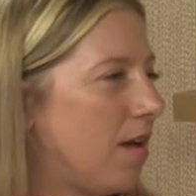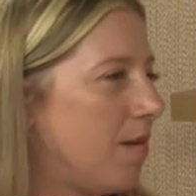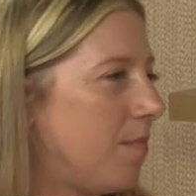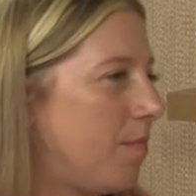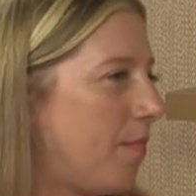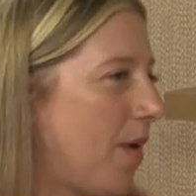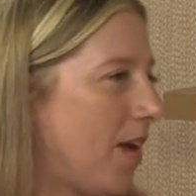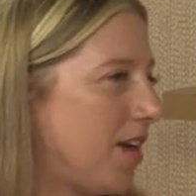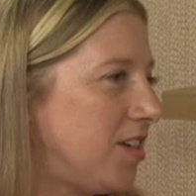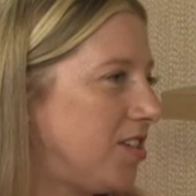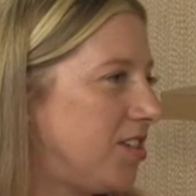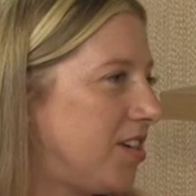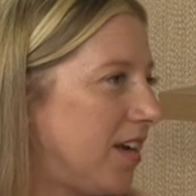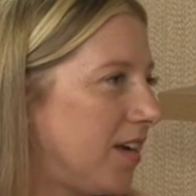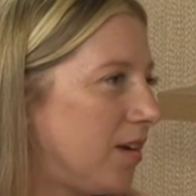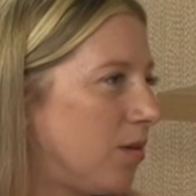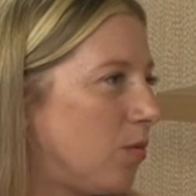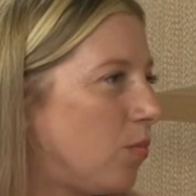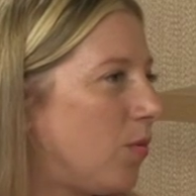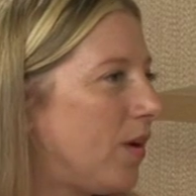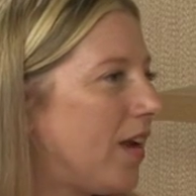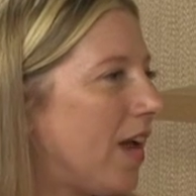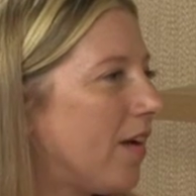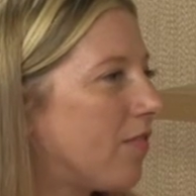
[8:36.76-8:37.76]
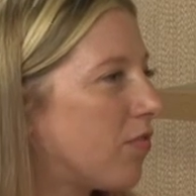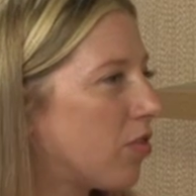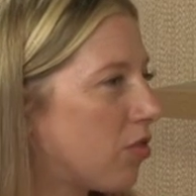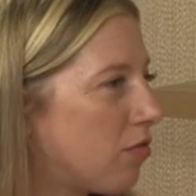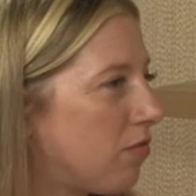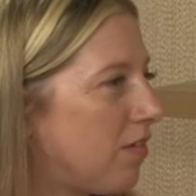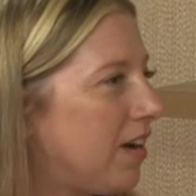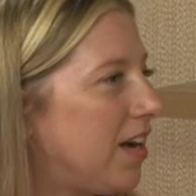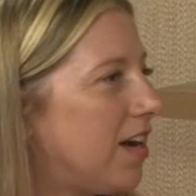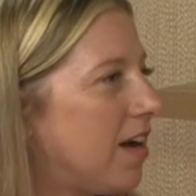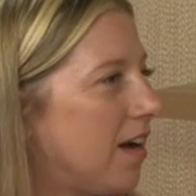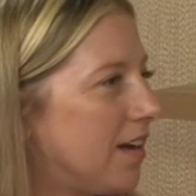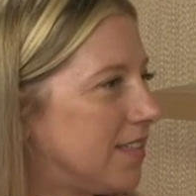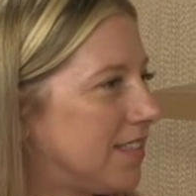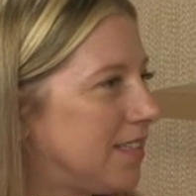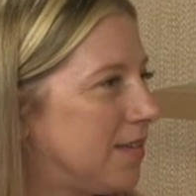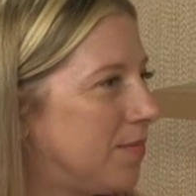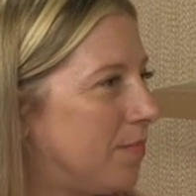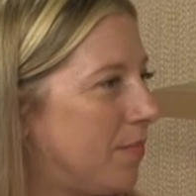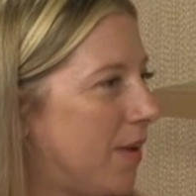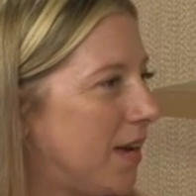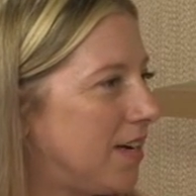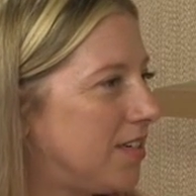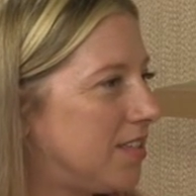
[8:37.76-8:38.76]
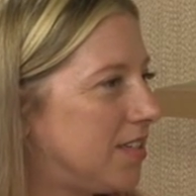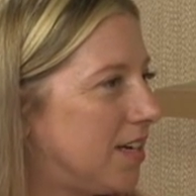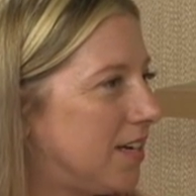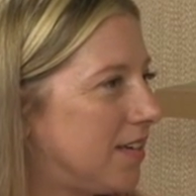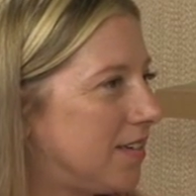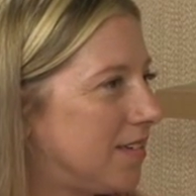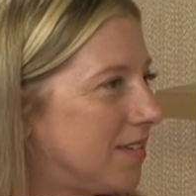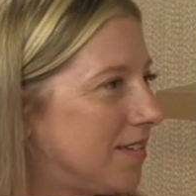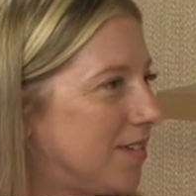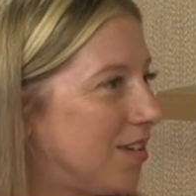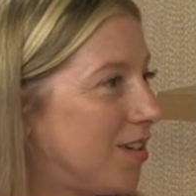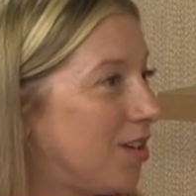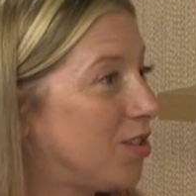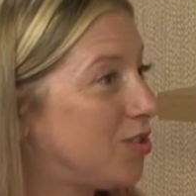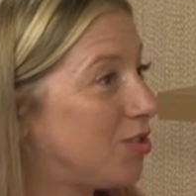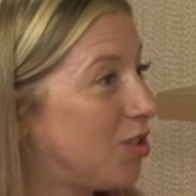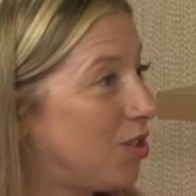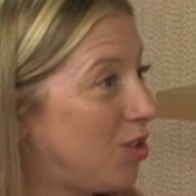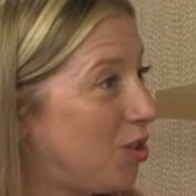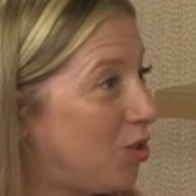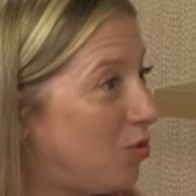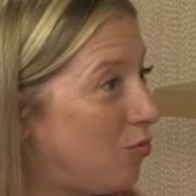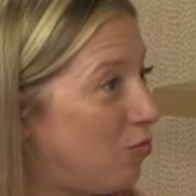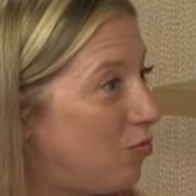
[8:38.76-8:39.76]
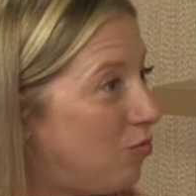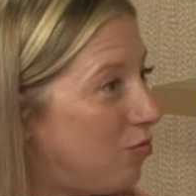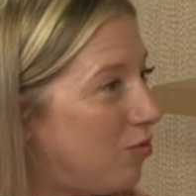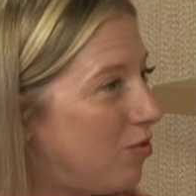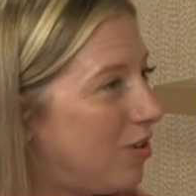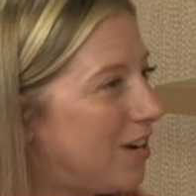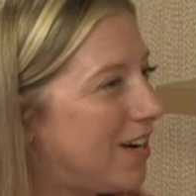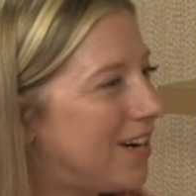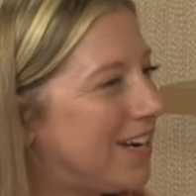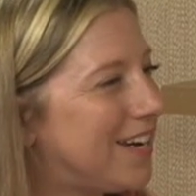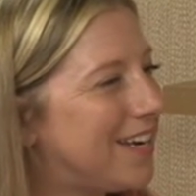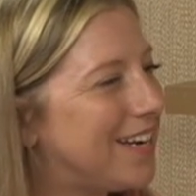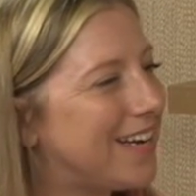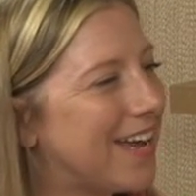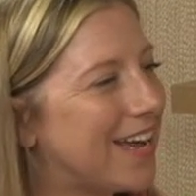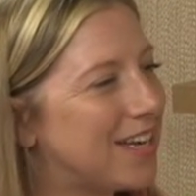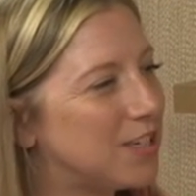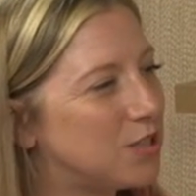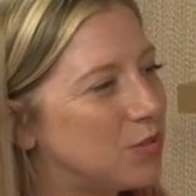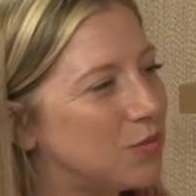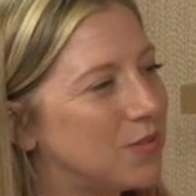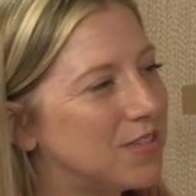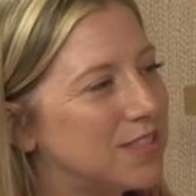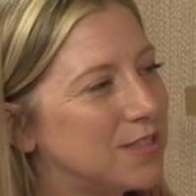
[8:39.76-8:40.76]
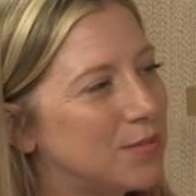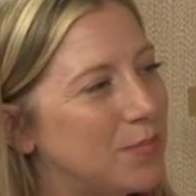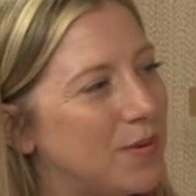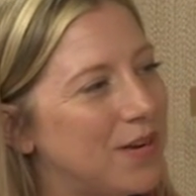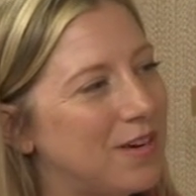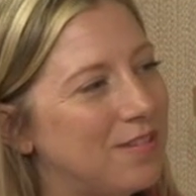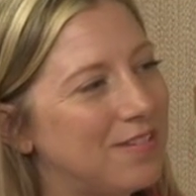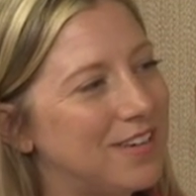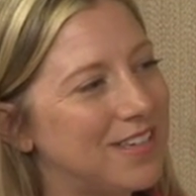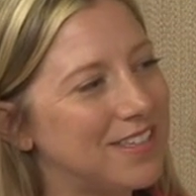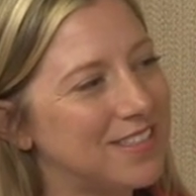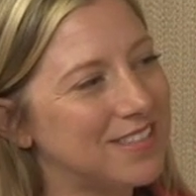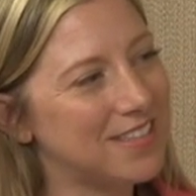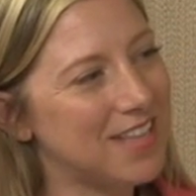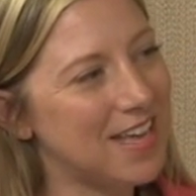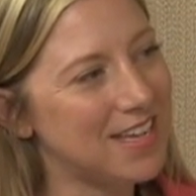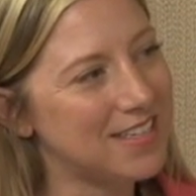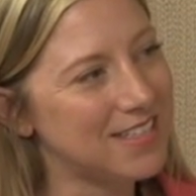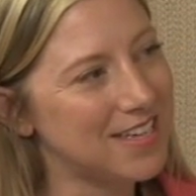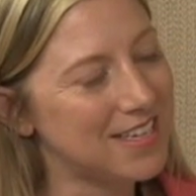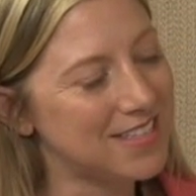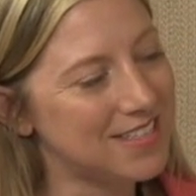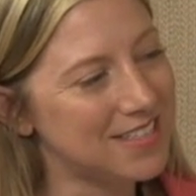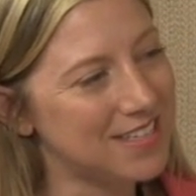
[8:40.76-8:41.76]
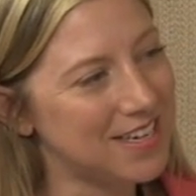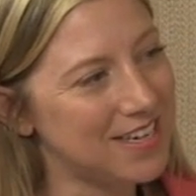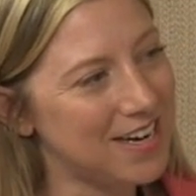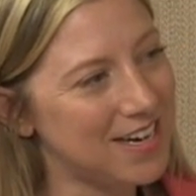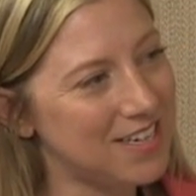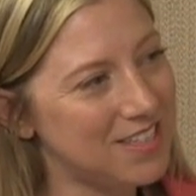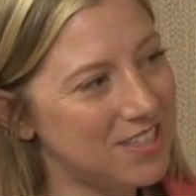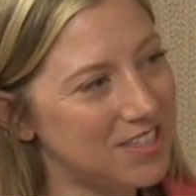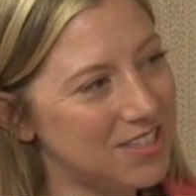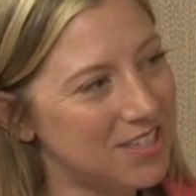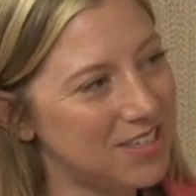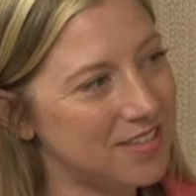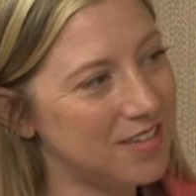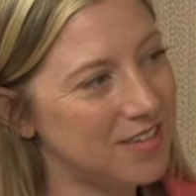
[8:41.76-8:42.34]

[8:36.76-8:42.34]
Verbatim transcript: Beijing we have three nights in Beijing so that you really get to experience that destination.